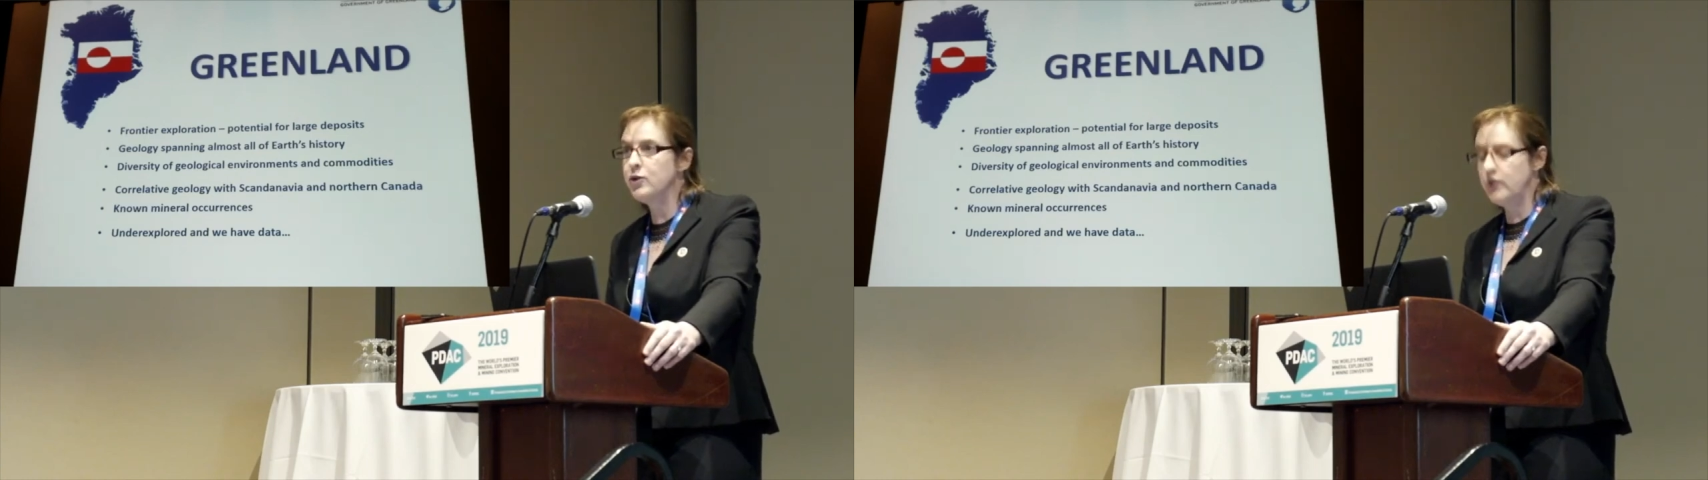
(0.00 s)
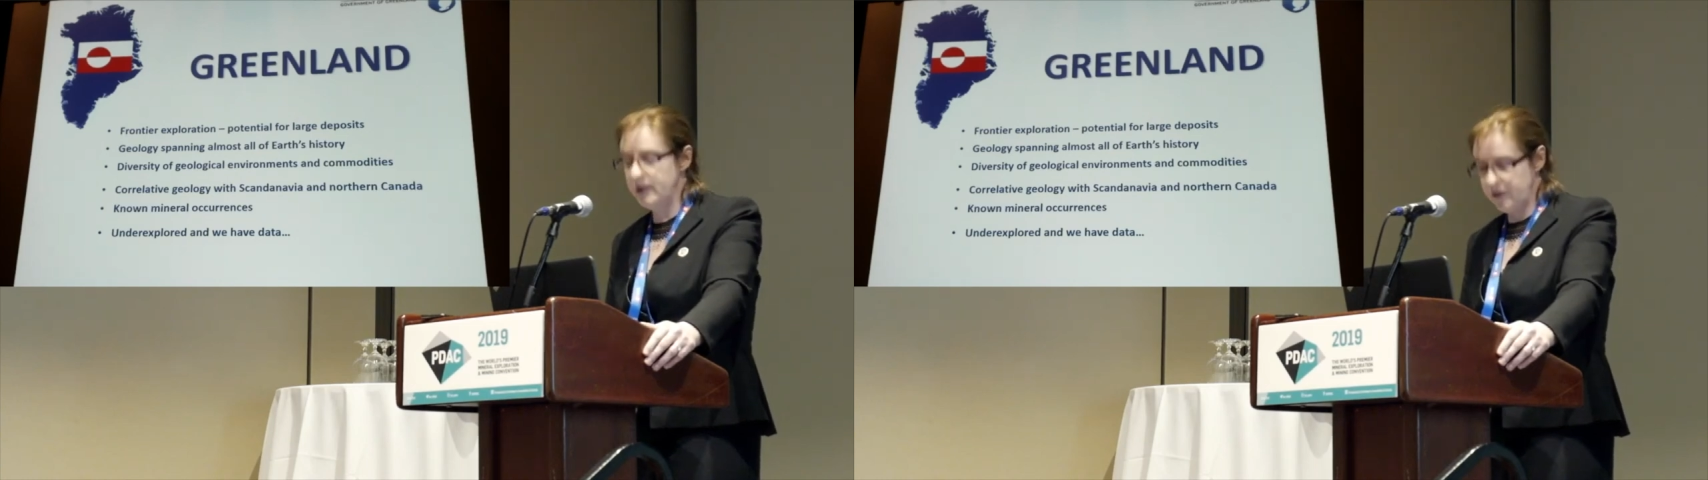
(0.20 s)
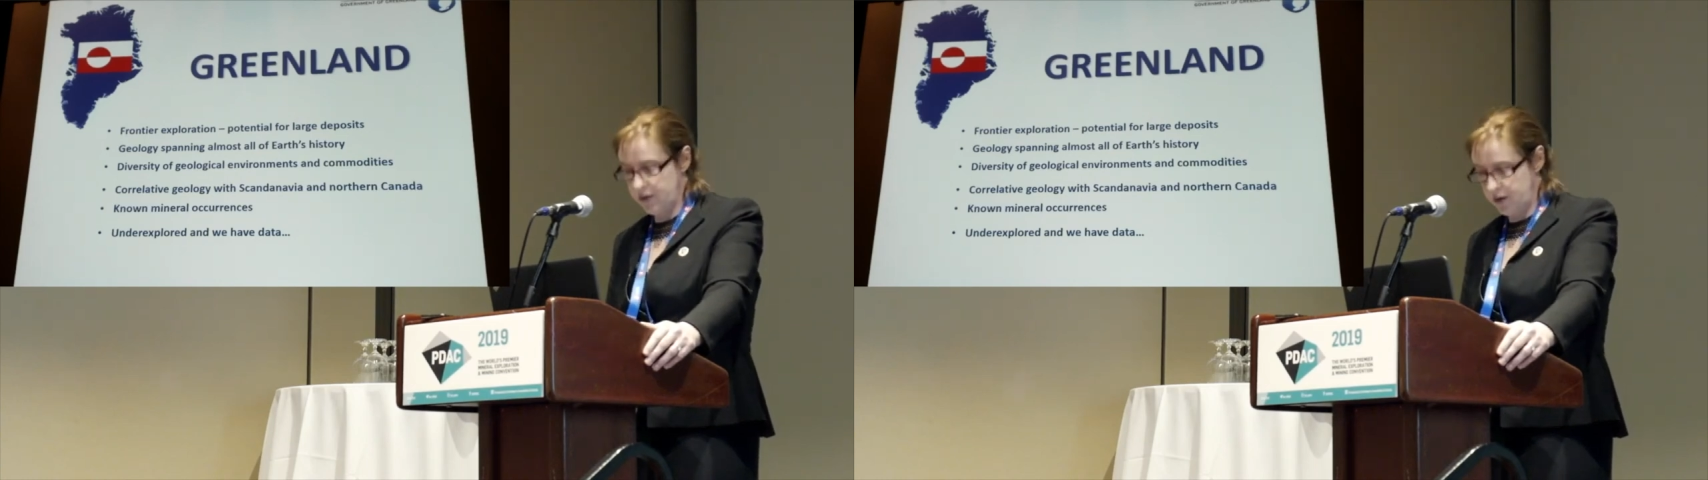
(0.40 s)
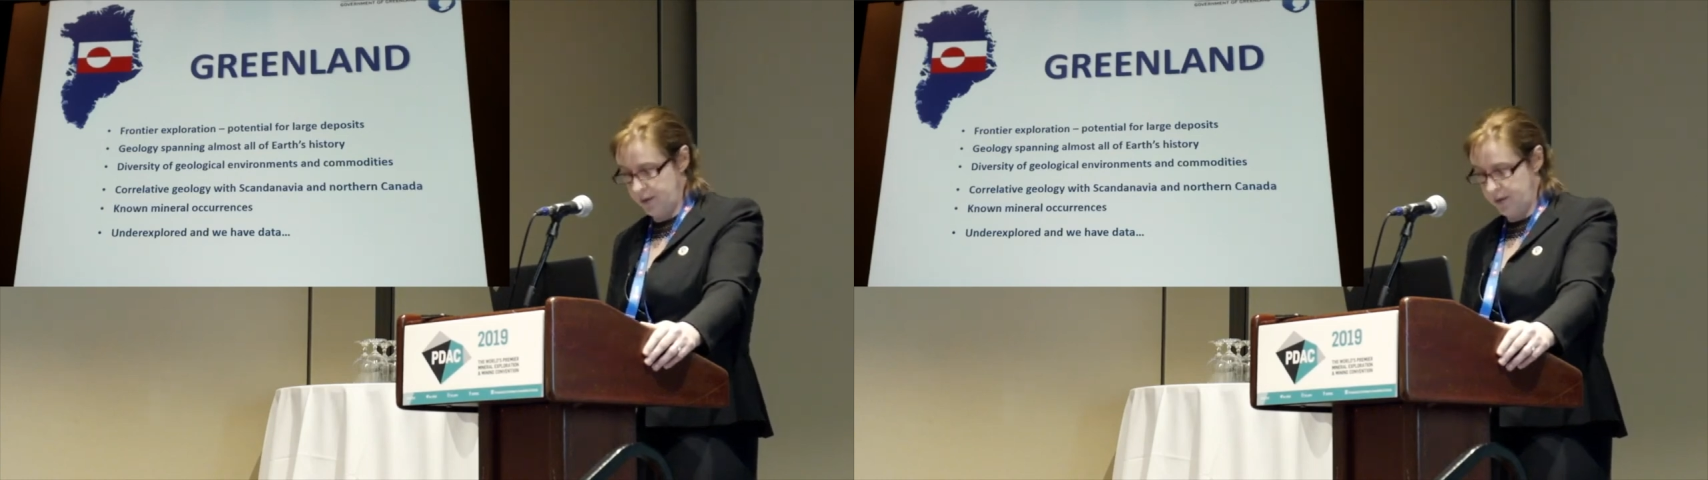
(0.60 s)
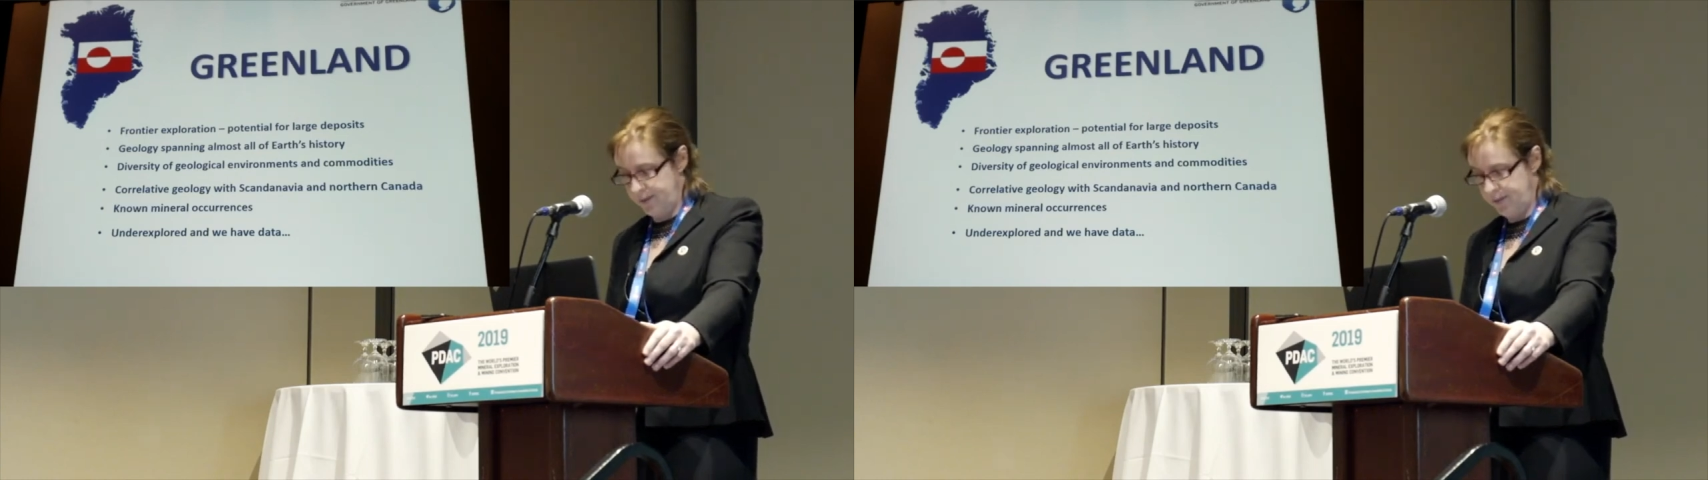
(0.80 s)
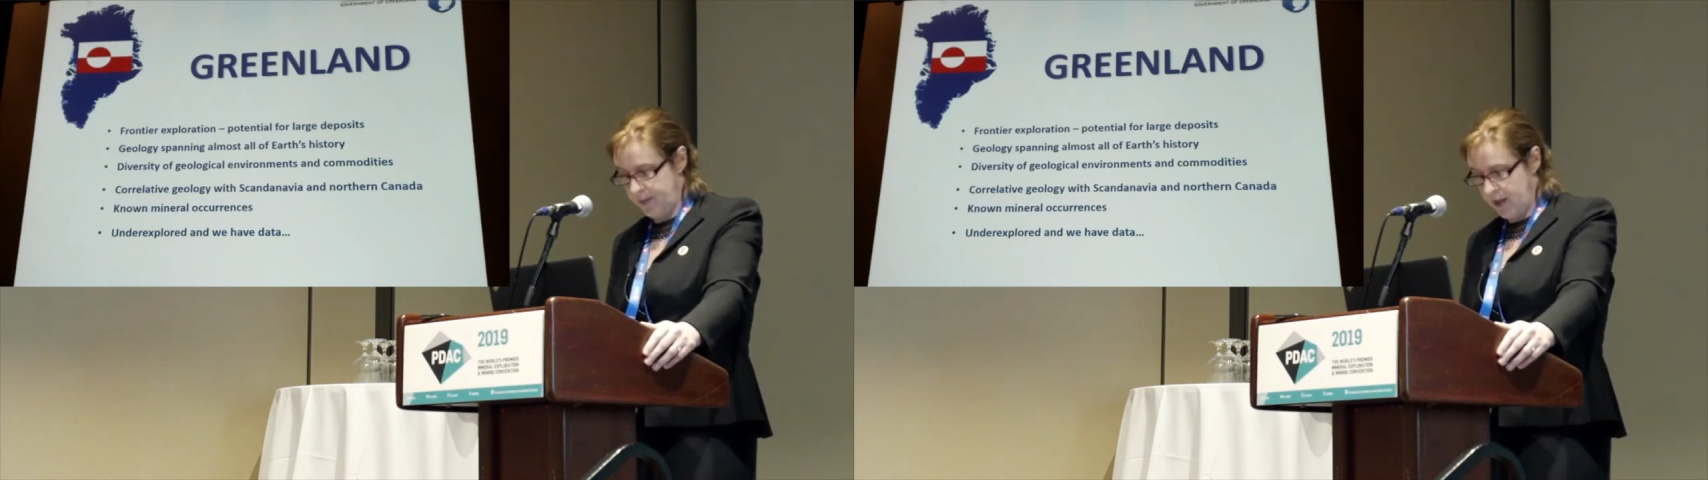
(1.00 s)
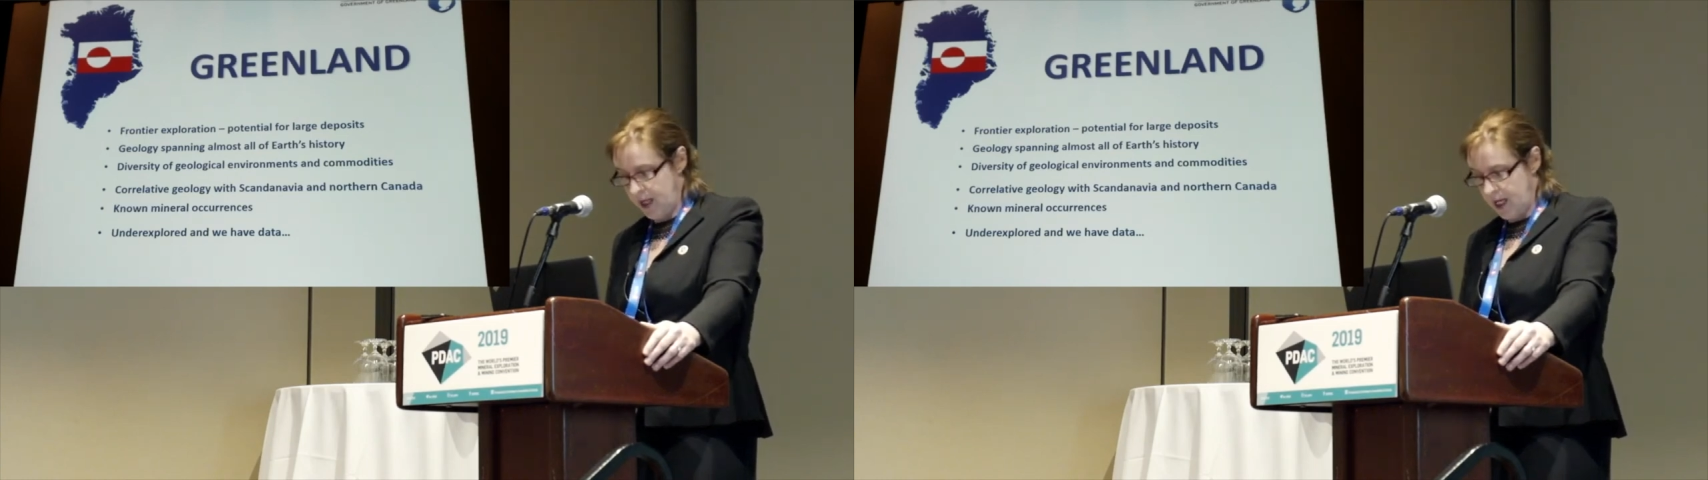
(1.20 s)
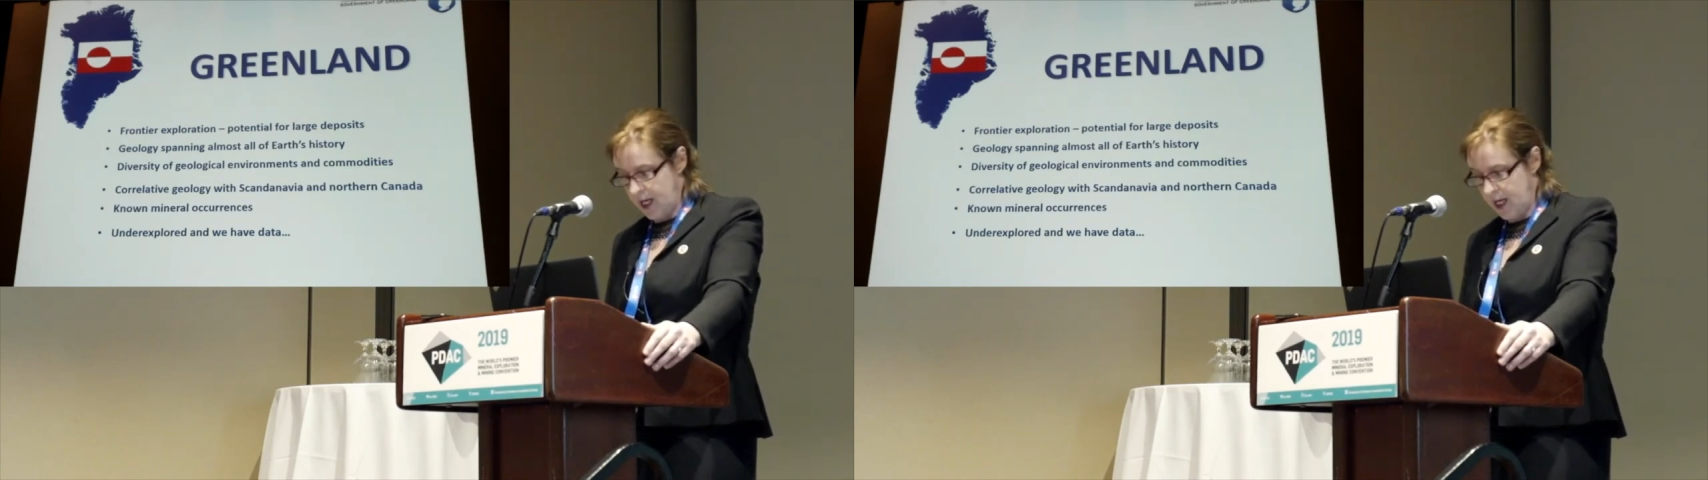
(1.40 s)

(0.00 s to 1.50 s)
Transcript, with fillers: almost two years ago